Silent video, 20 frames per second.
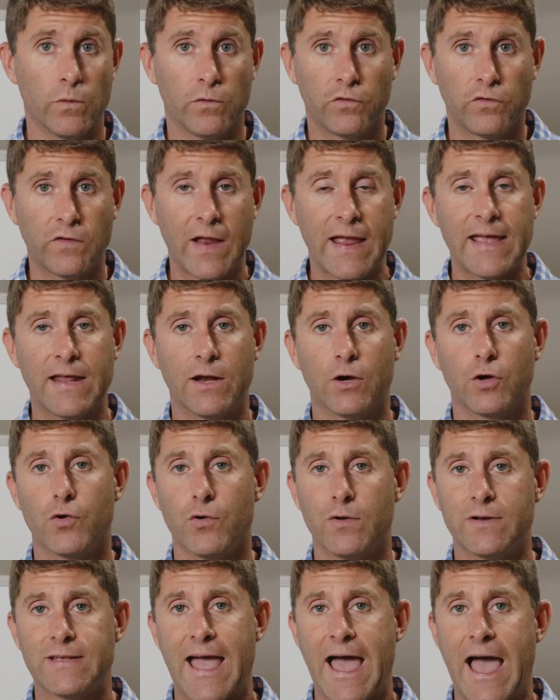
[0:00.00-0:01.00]
stay in a
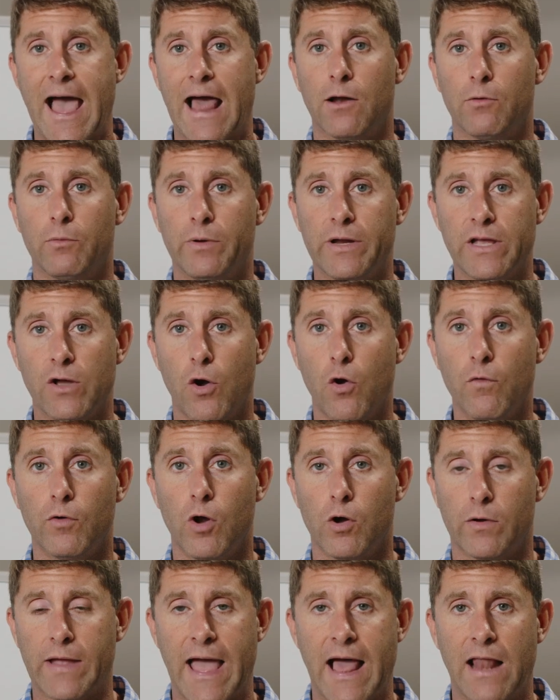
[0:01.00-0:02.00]
good calorie,
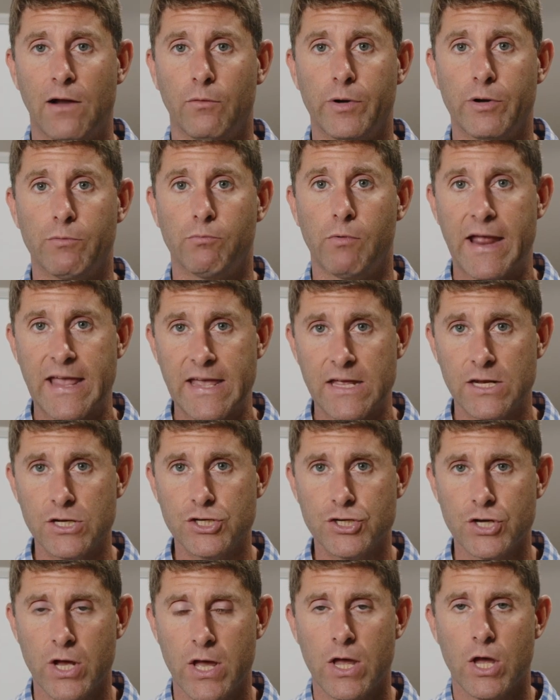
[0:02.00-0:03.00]
overall calorie
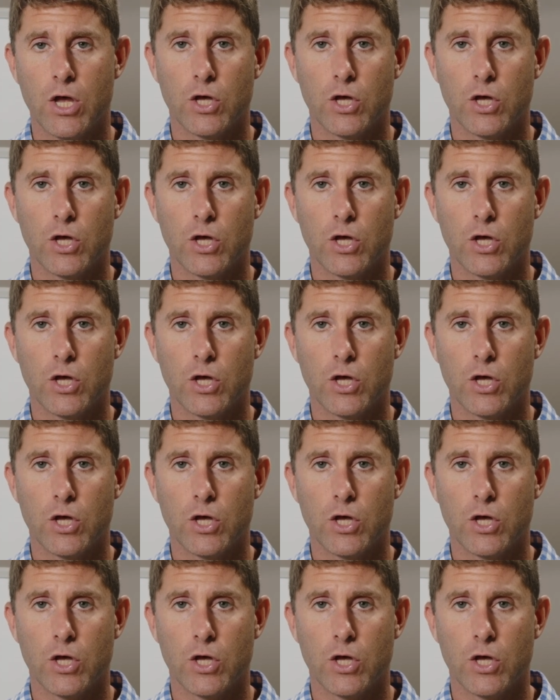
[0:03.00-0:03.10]
range.